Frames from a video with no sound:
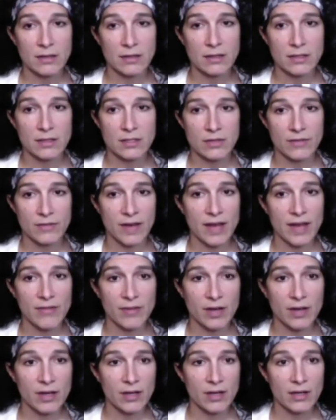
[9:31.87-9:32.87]
survive
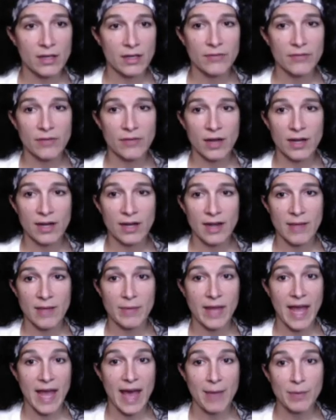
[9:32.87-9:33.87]
on and live on and I'd
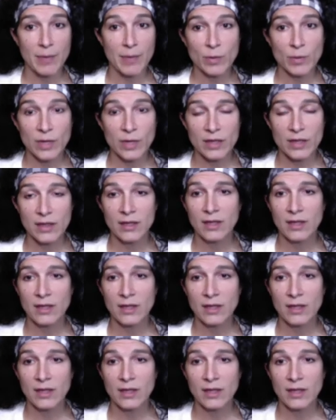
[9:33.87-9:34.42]
be happy with.